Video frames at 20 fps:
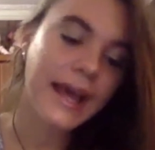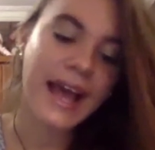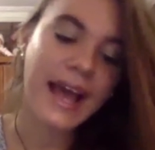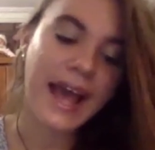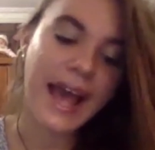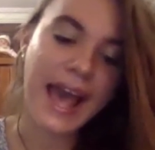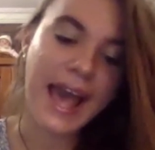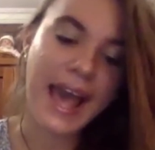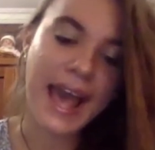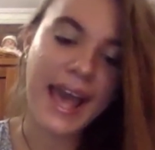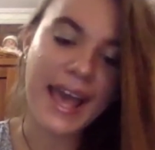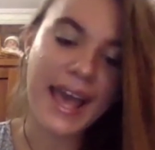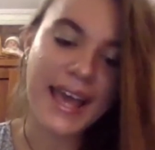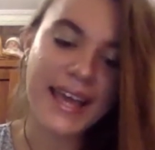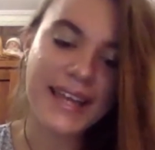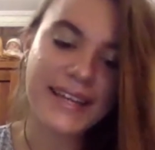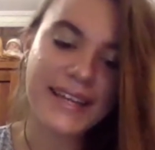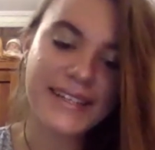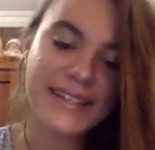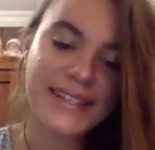
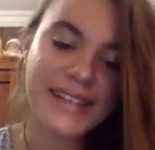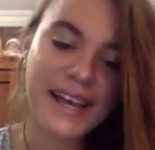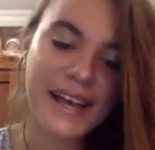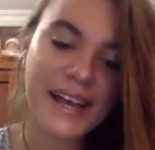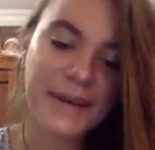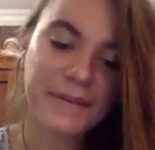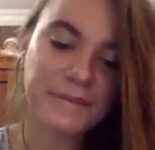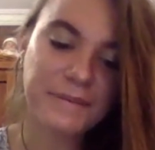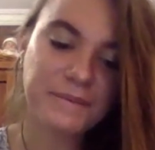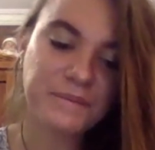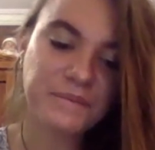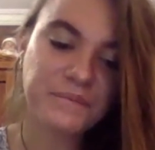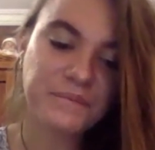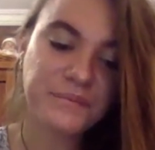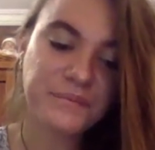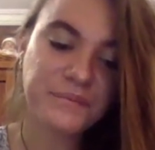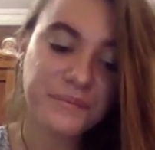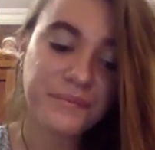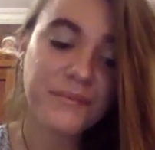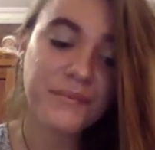And
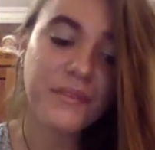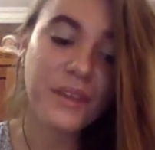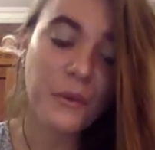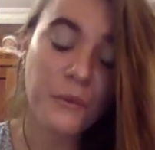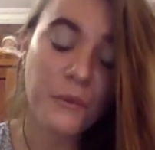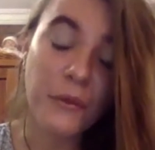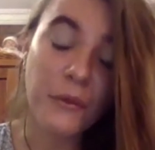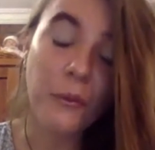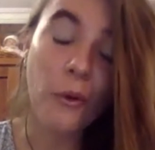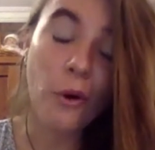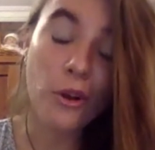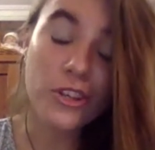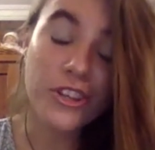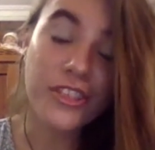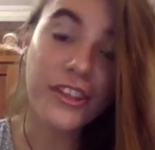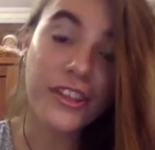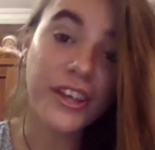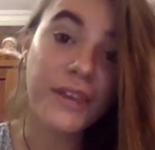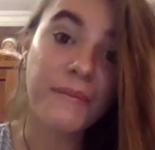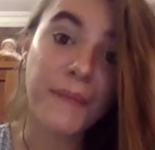we walked
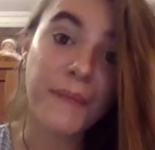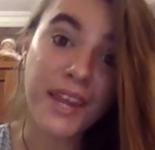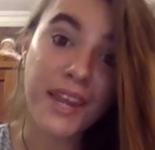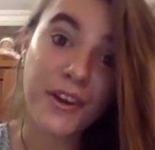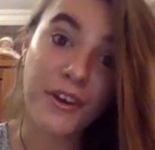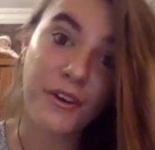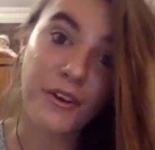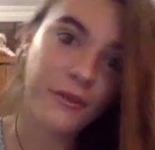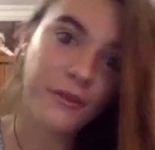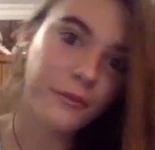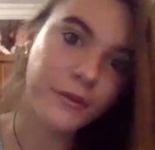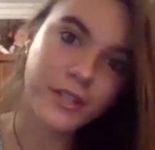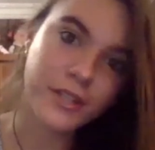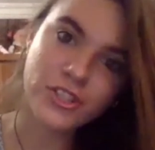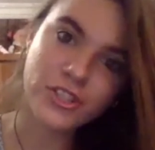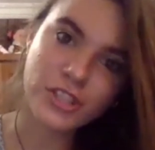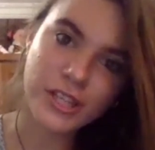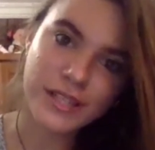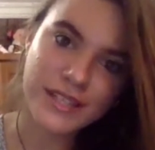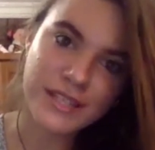the Camino,
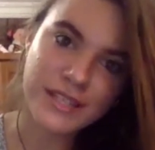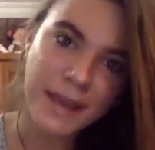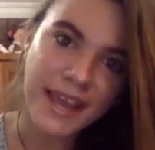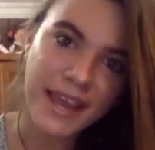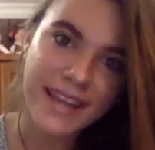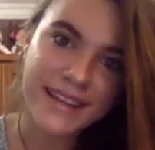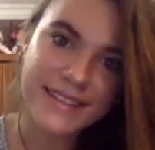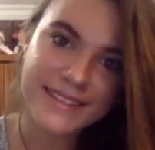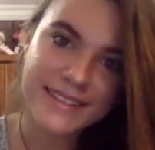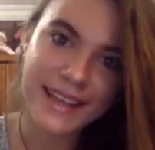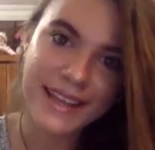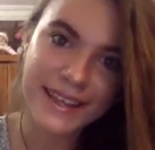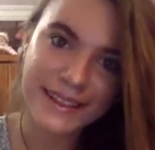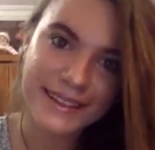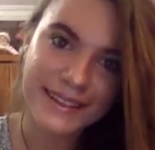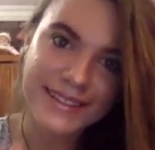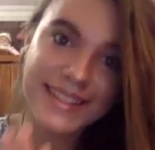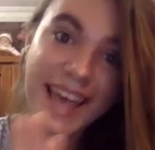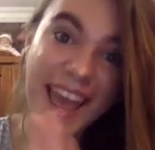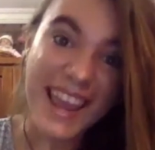which in Spain is like
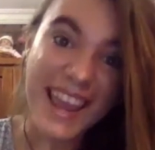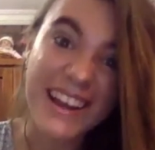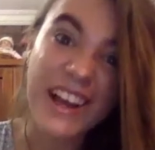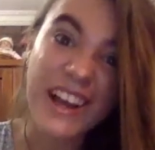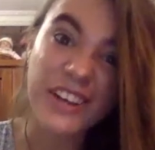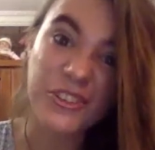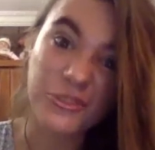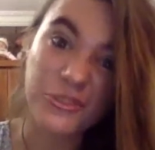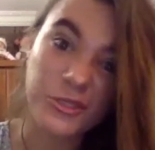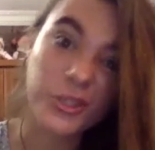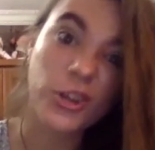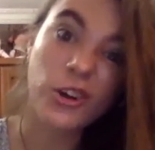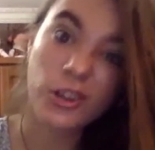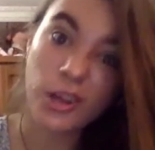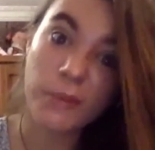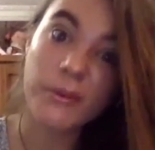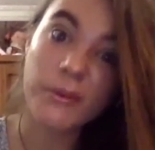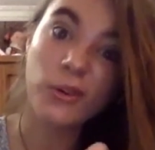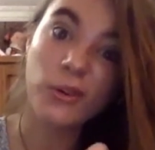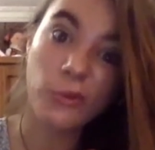this
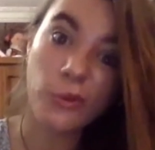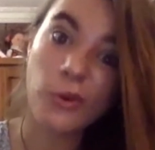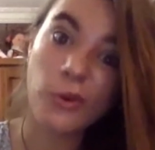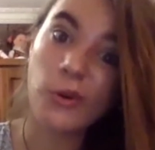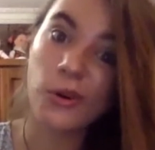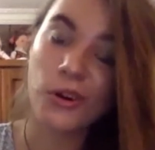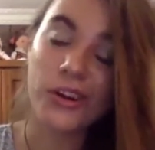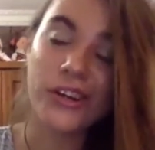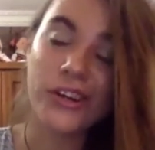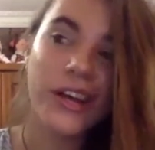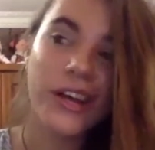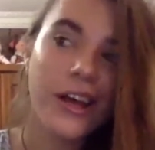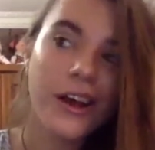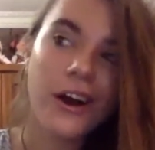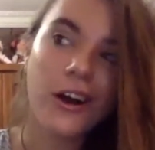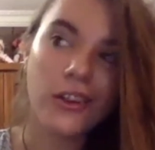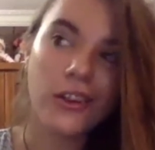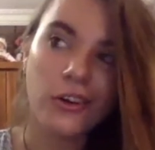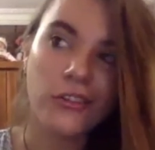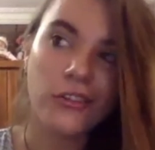800-kilometer walk
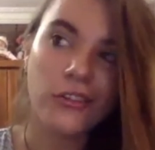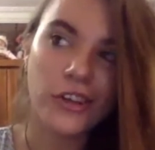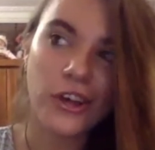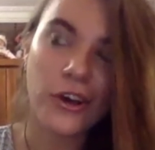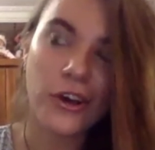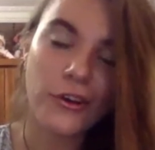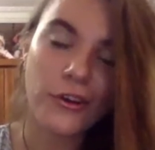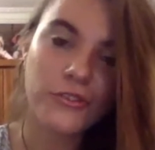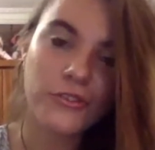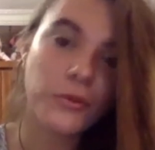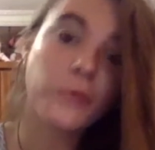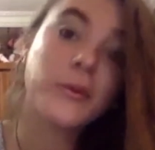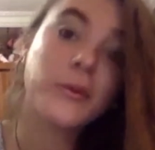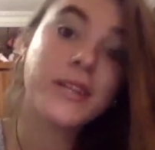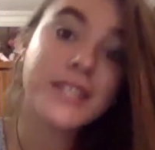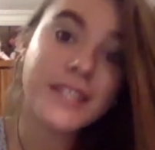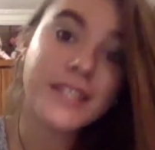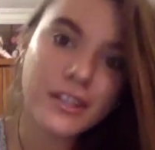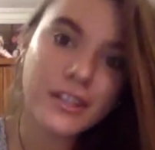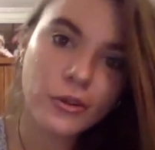along the coast. Well, we
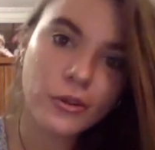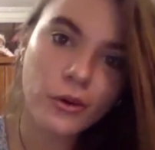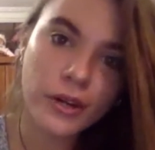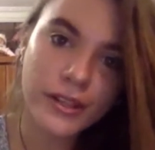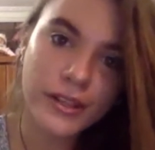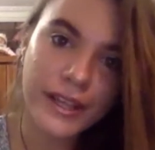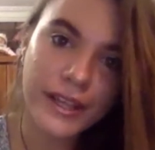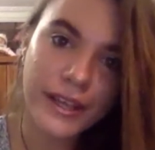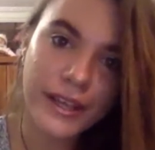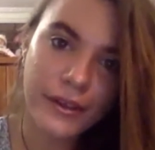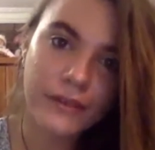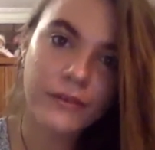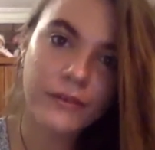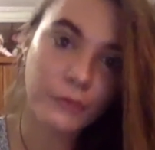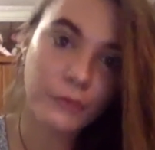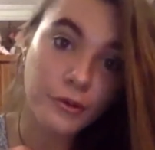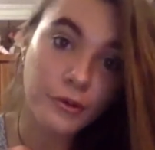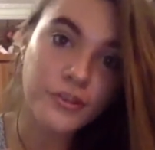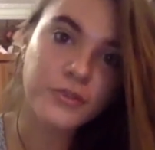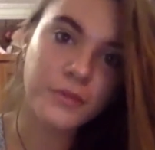did the Norte
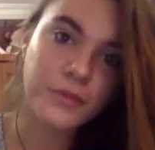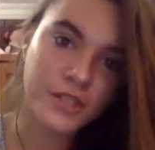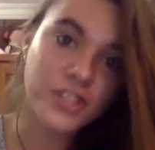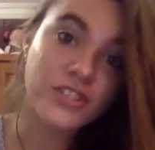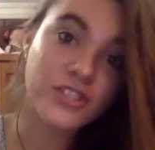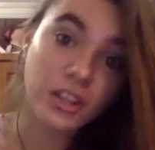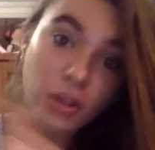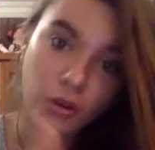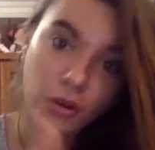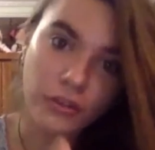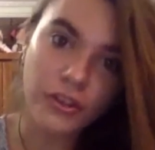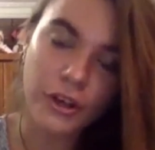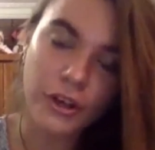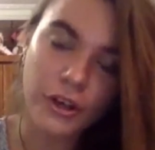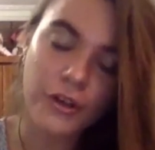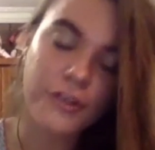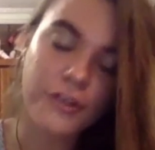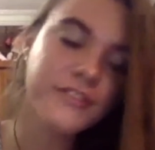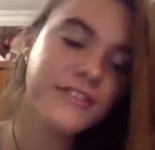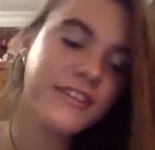route, which is along the
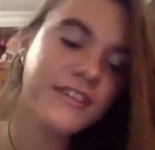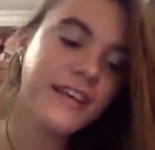coast.